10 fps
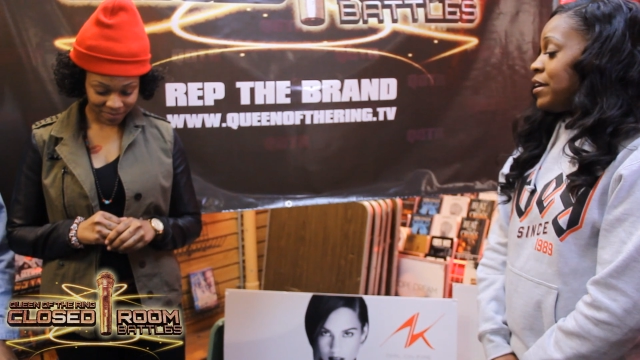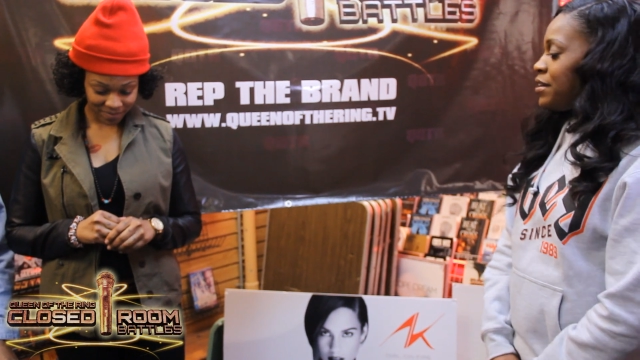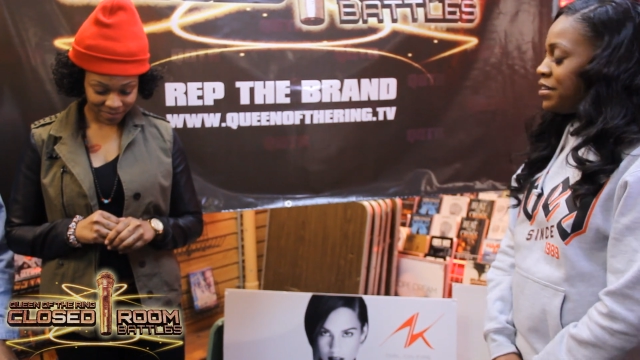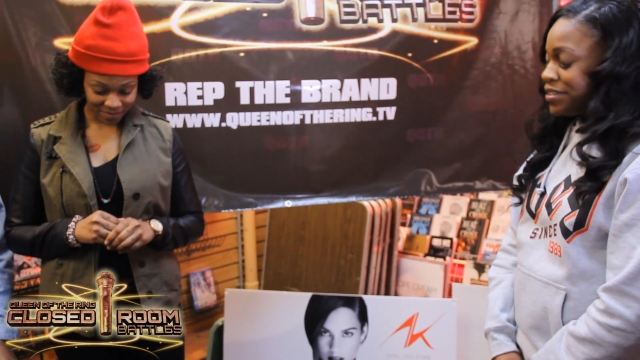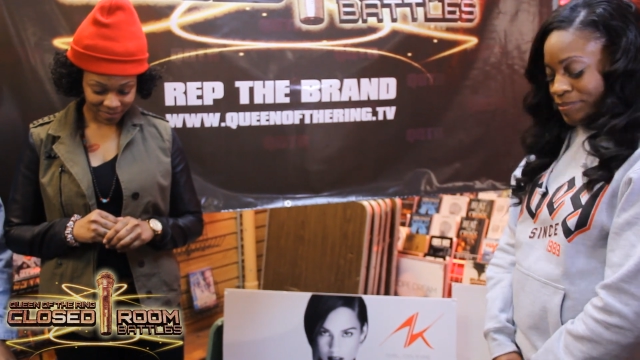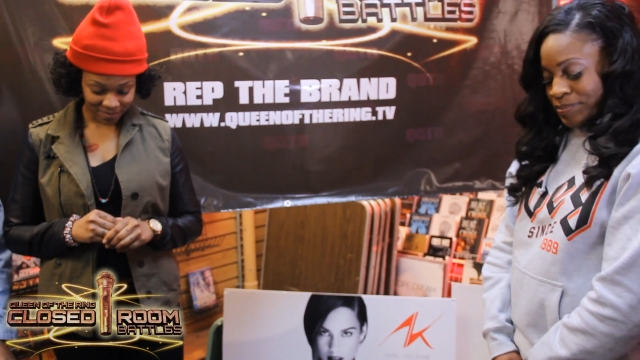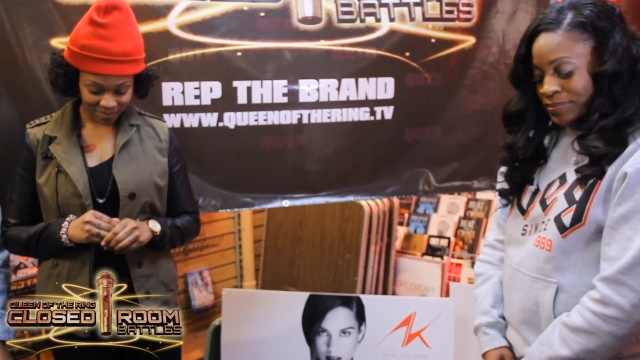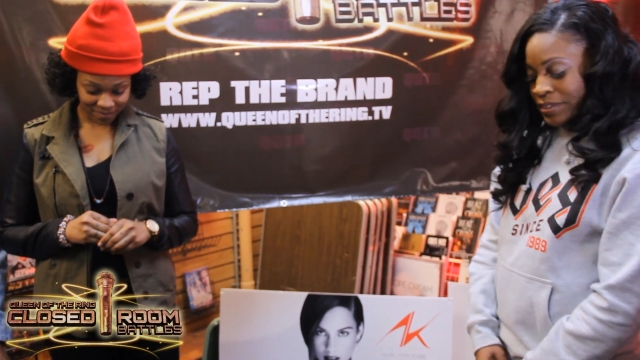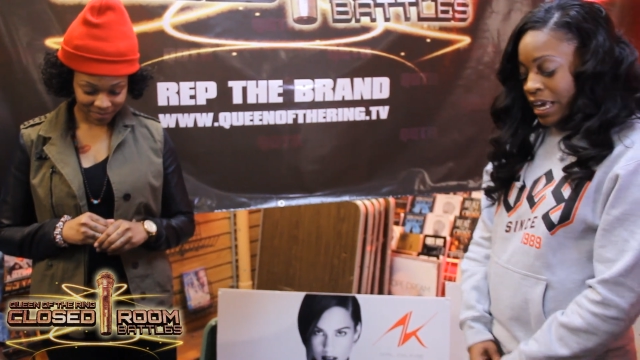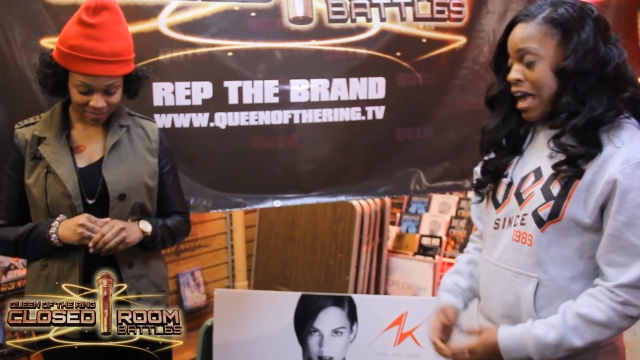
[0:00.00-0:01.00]
Speaker 1: Hey.
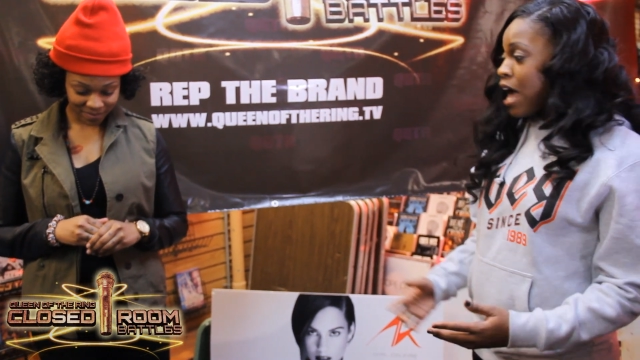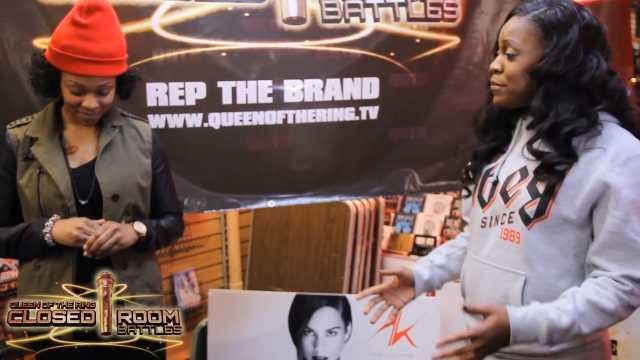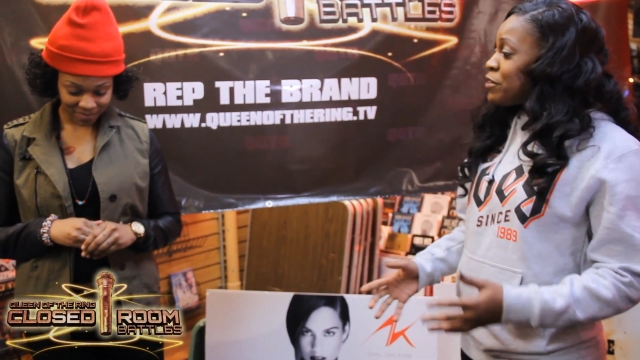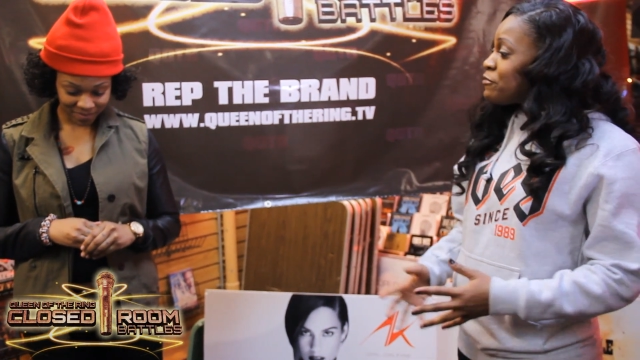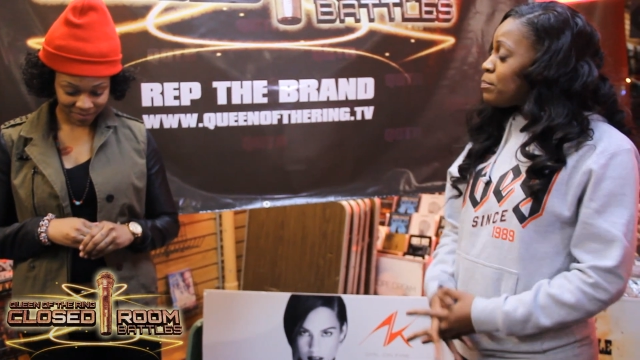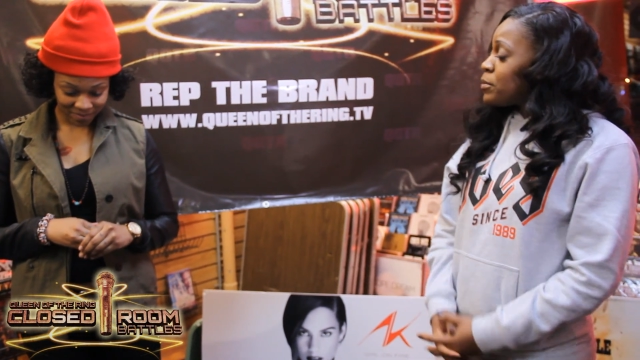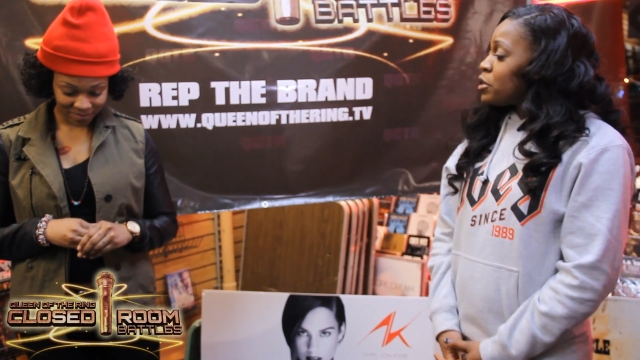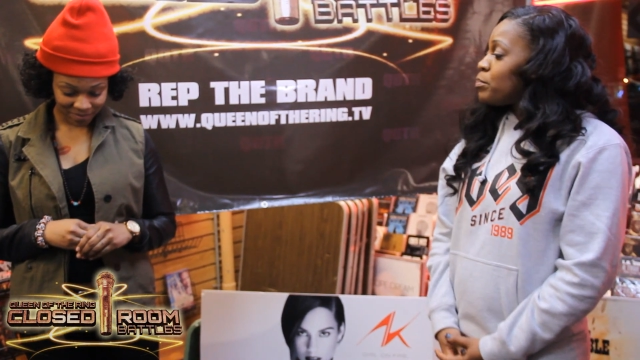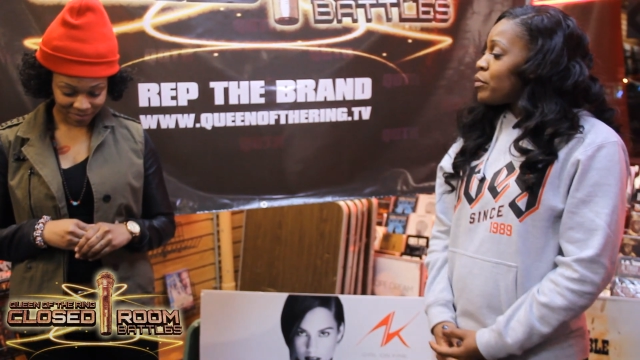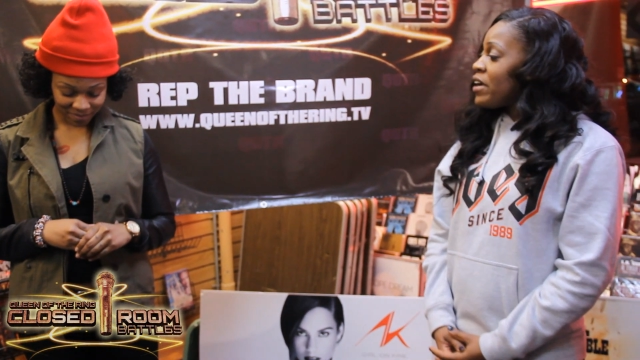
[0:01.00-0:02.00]
I've been working
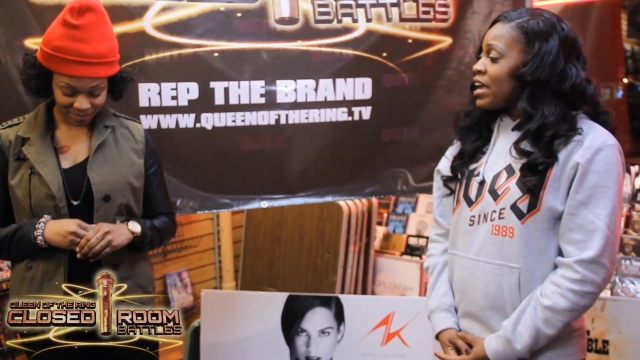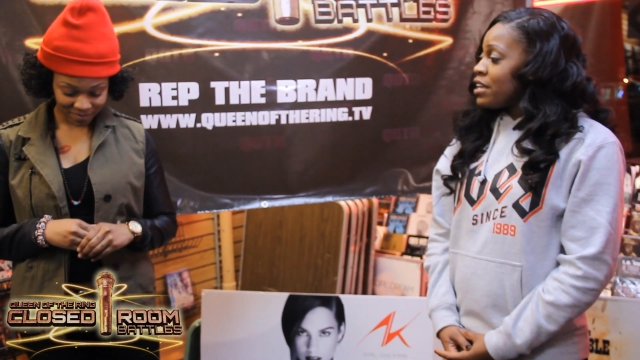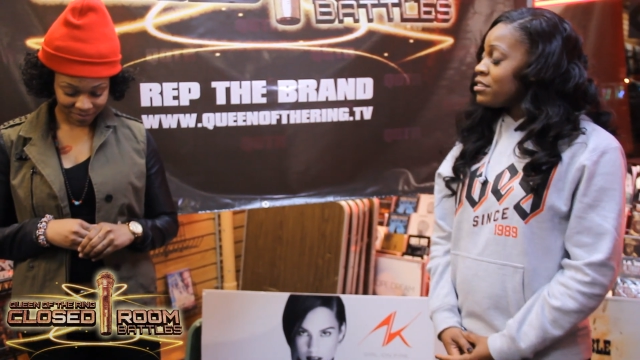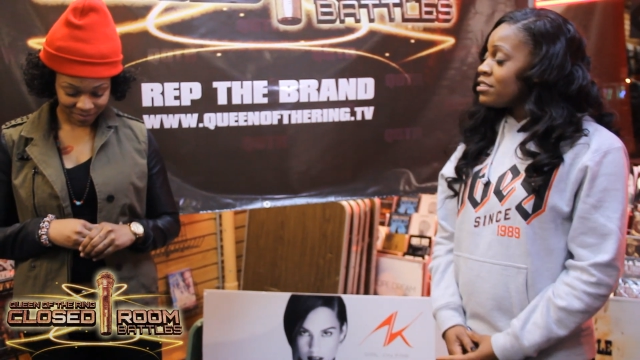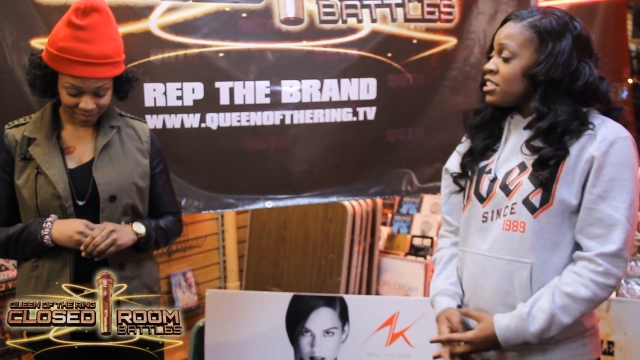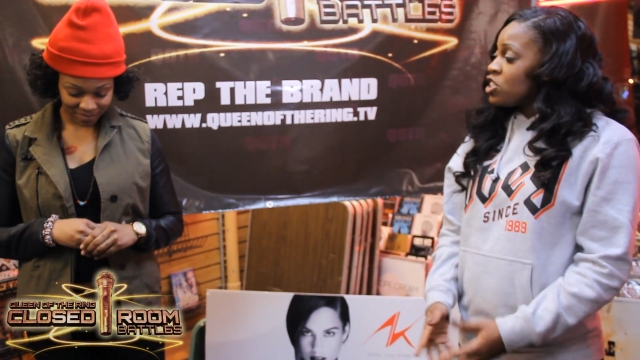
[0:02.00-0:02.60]
the brand